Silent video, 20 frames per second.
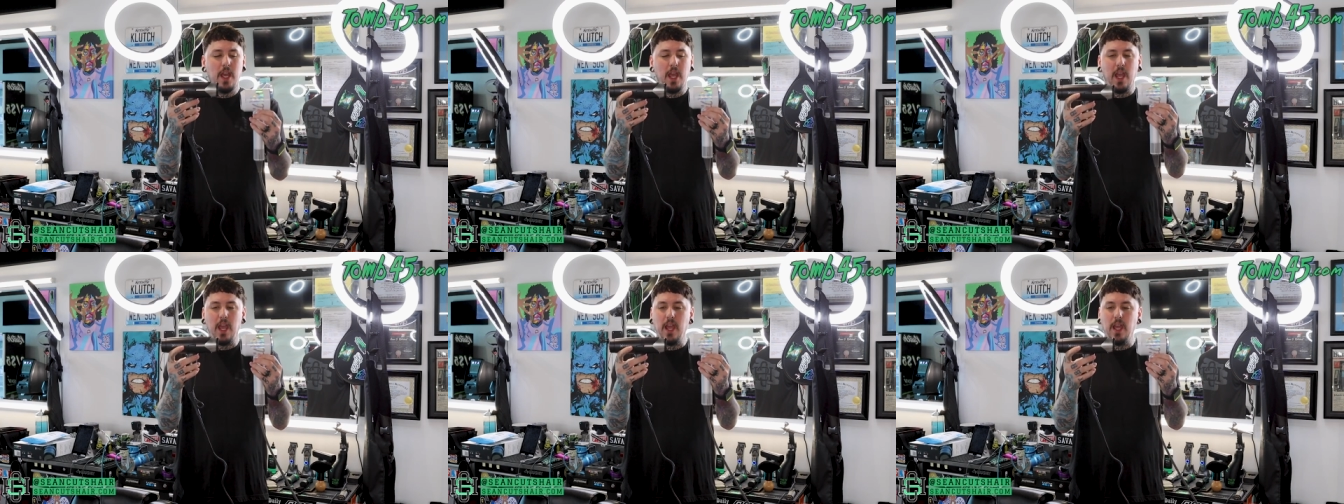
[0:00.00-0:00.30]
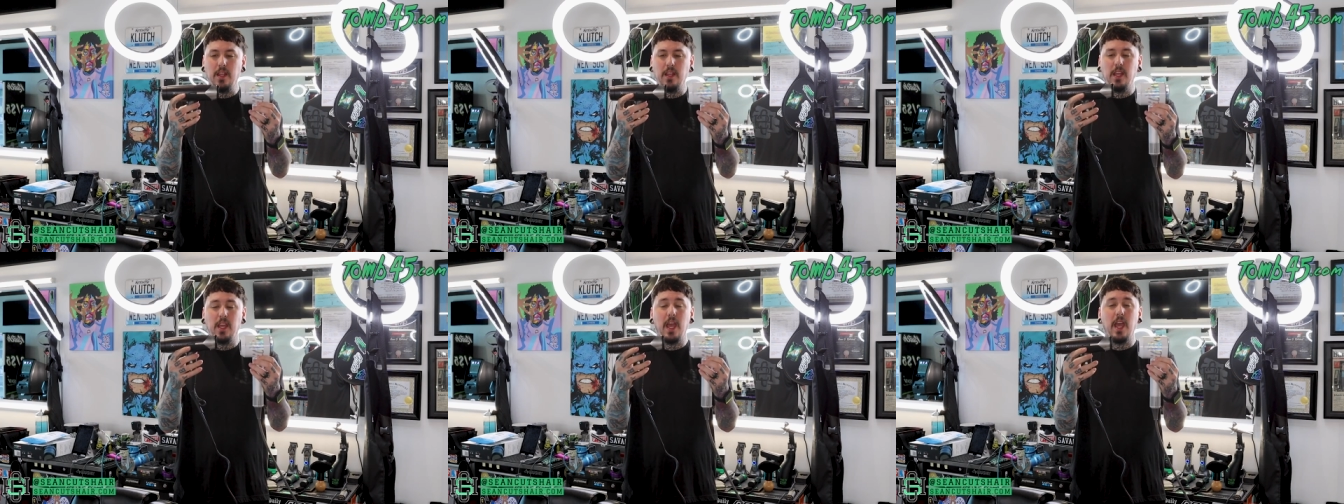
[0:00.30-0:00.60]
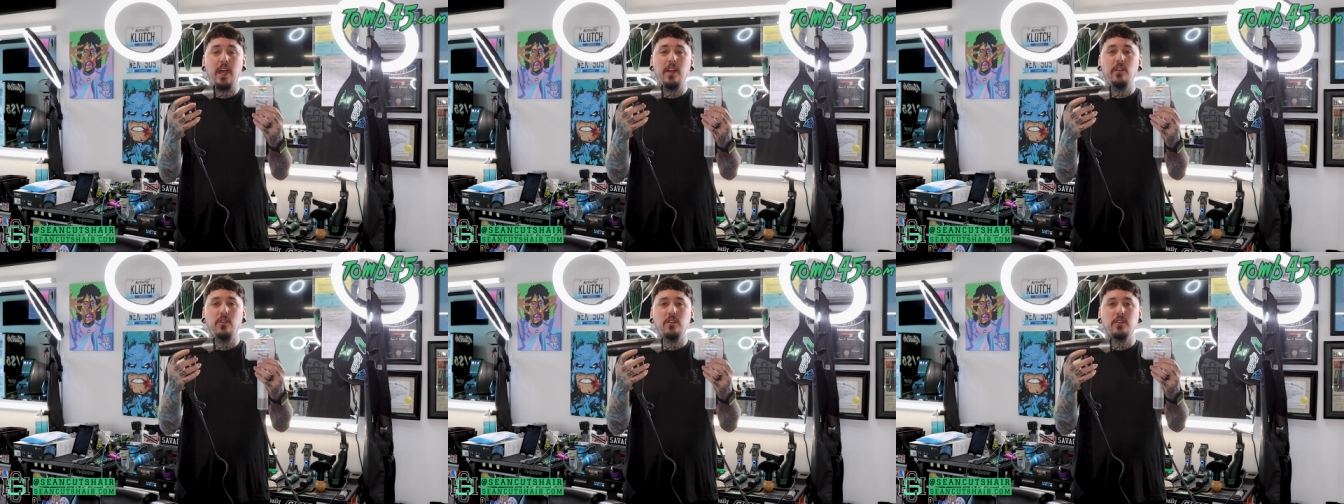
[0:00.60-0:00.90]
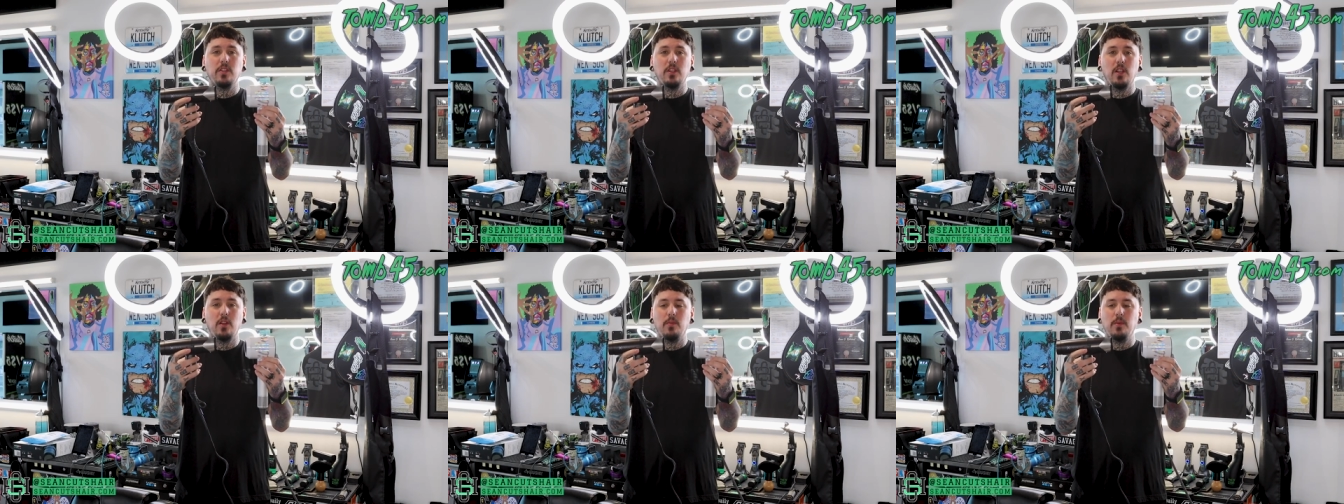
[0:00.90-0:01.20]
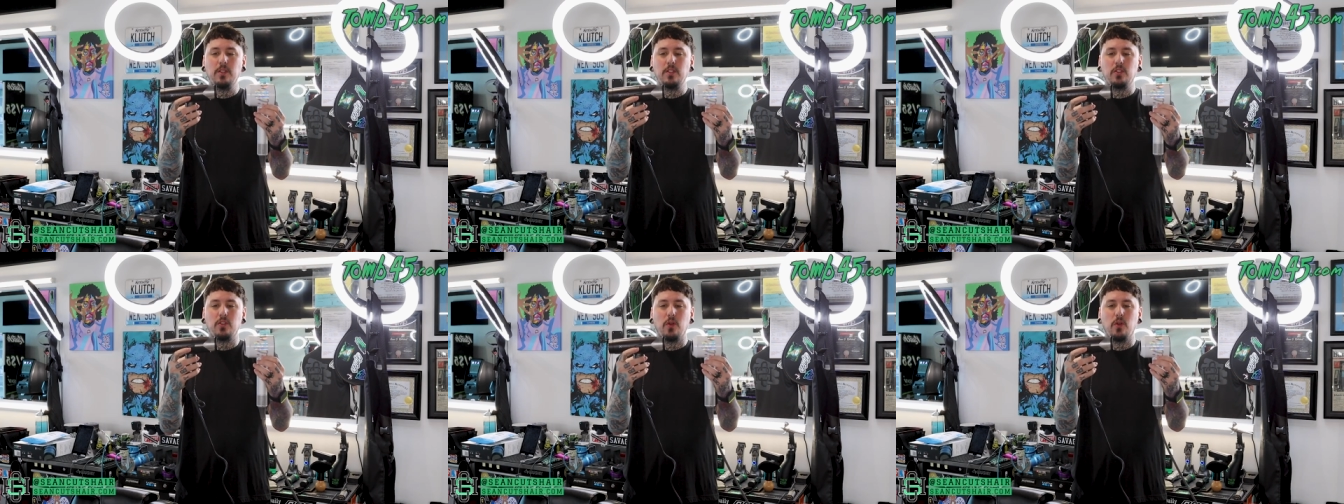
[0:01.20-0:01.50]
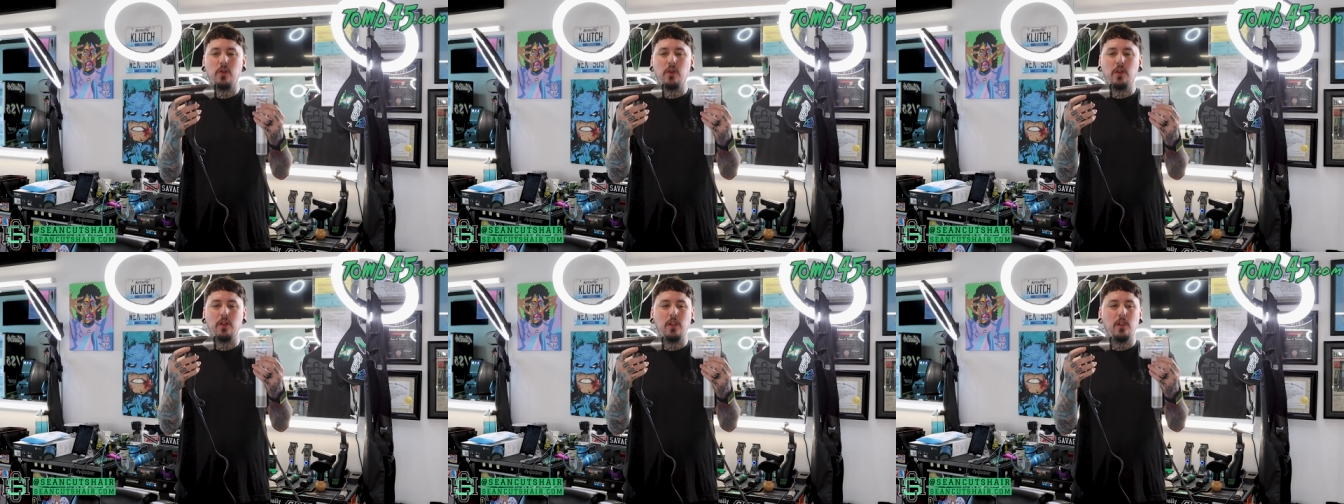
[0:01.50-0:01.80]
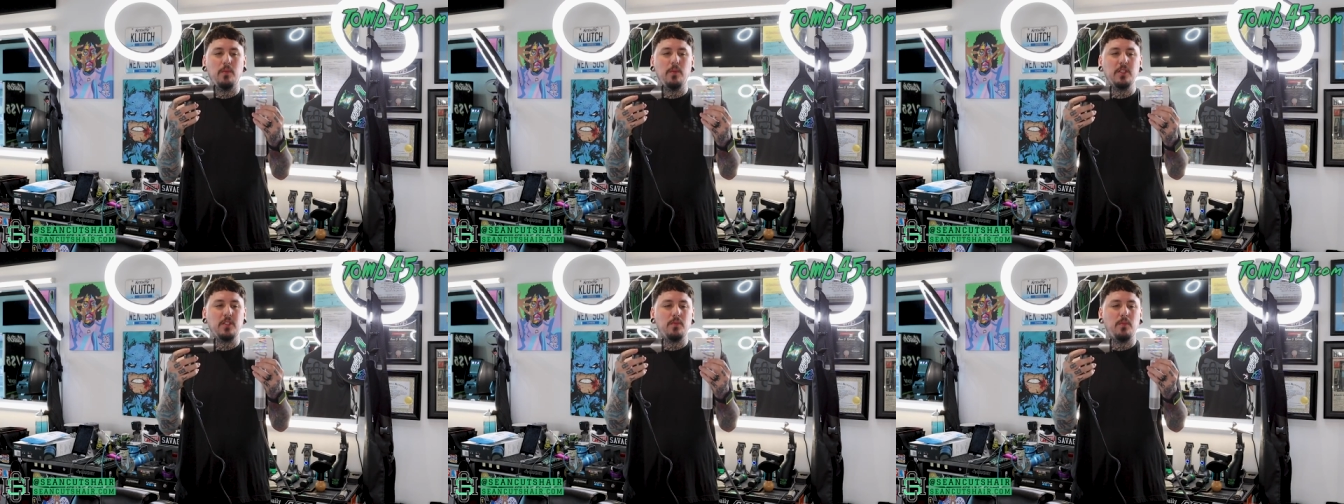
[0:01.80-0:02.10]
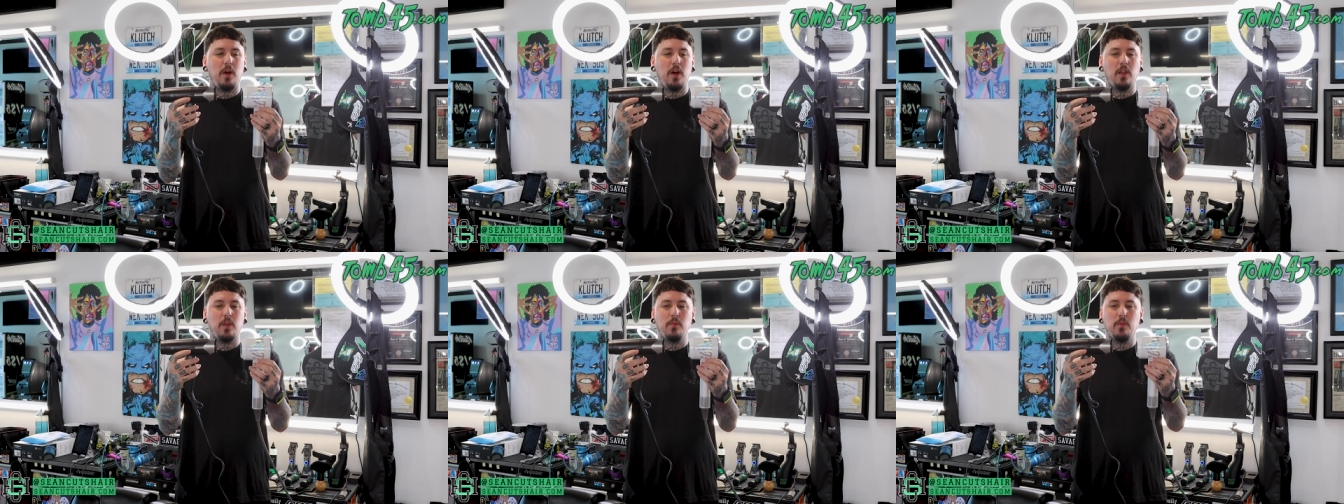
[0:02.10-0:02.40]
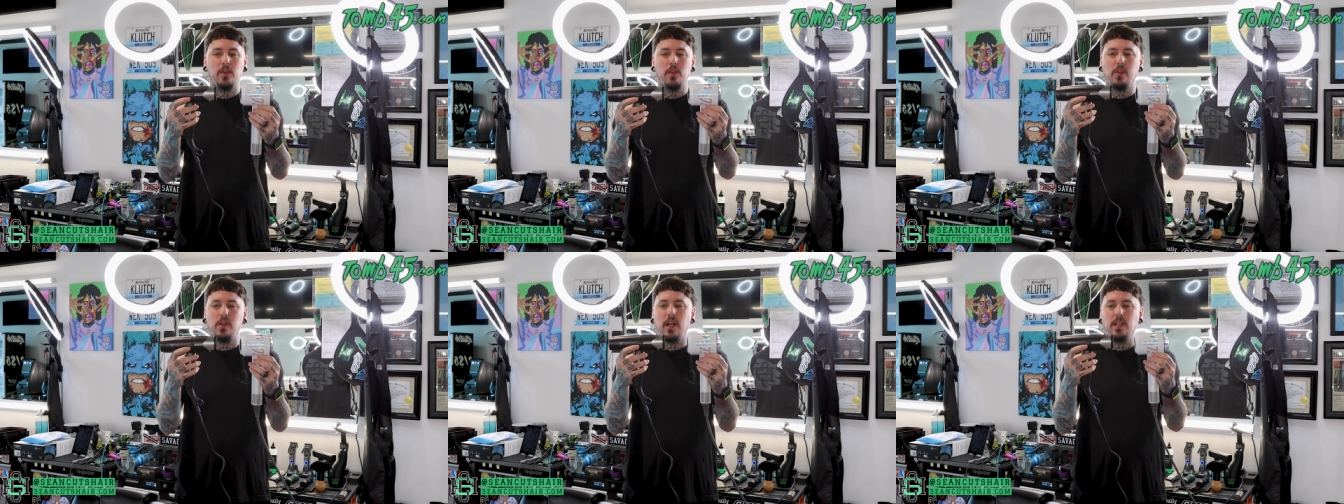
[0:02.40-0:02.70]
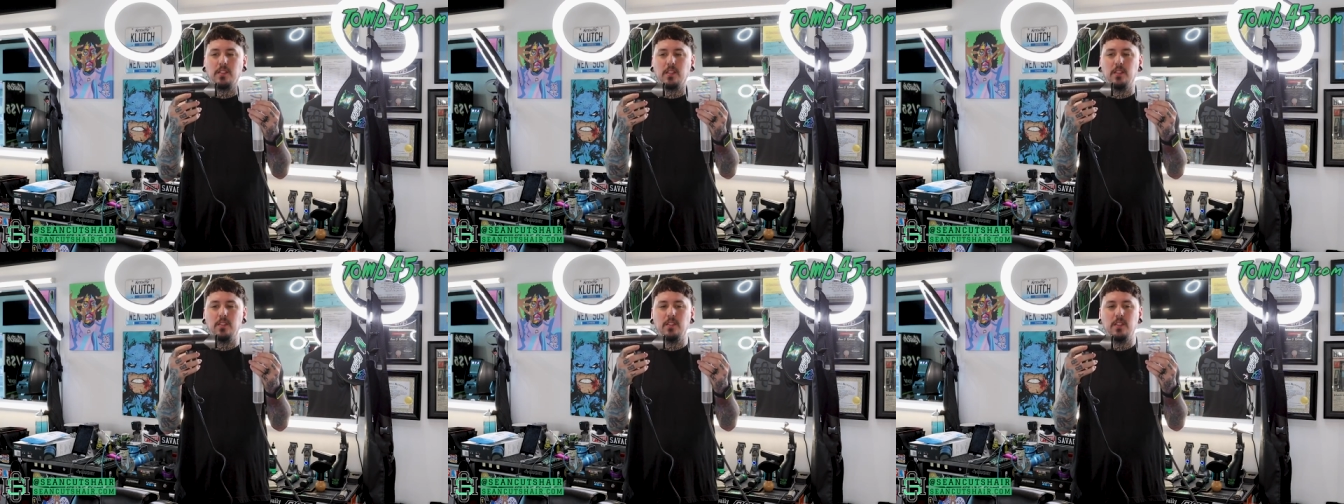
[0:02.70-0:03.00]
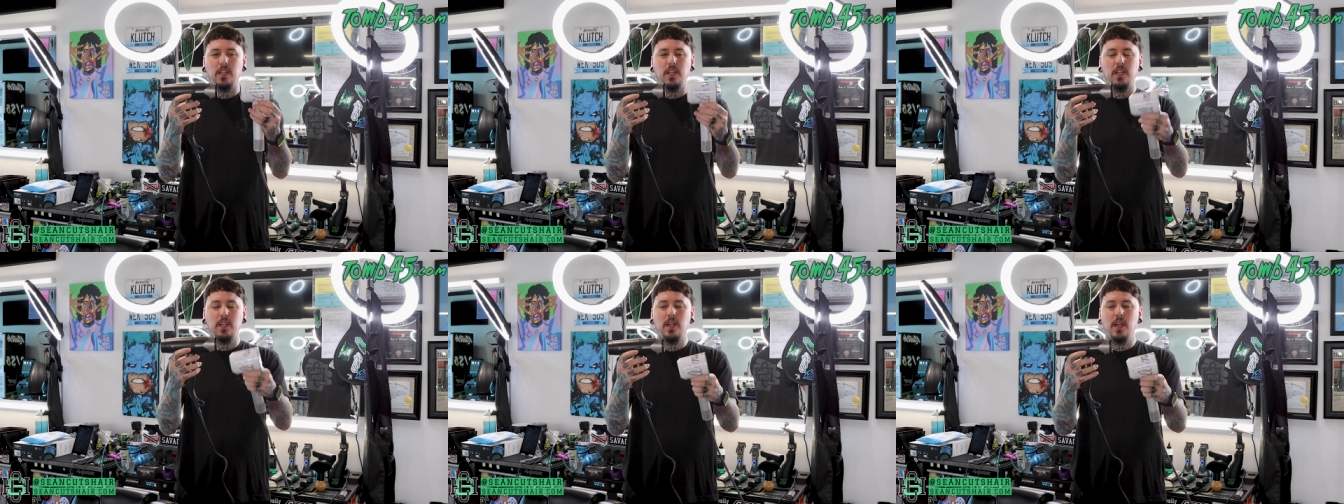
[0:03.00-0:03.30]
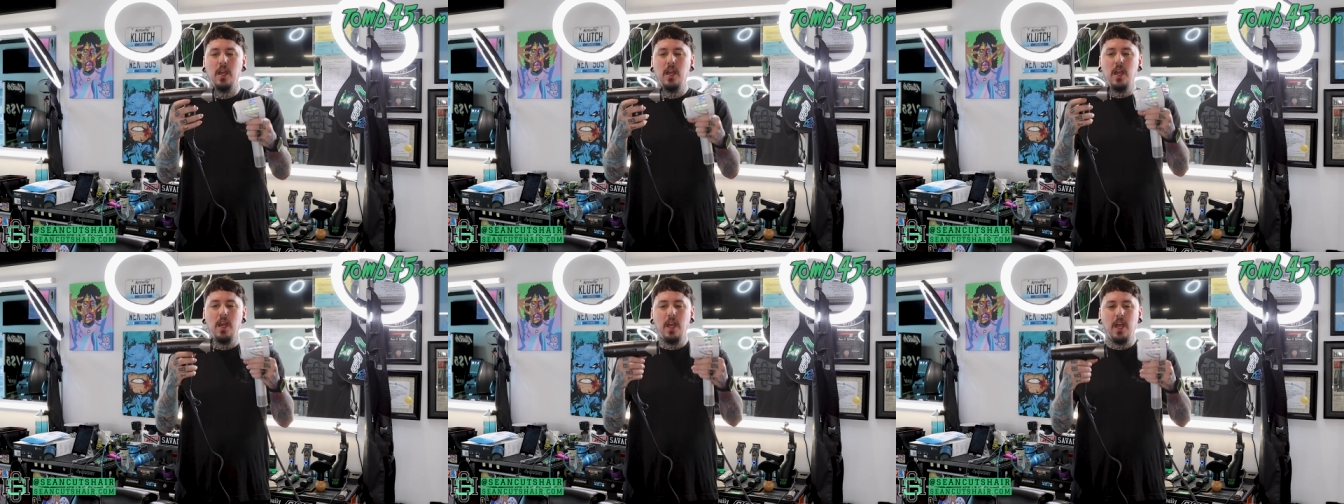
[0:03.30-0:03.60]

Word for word: and the handle is a little bit shorter, a little bit smaller, but you guys can see.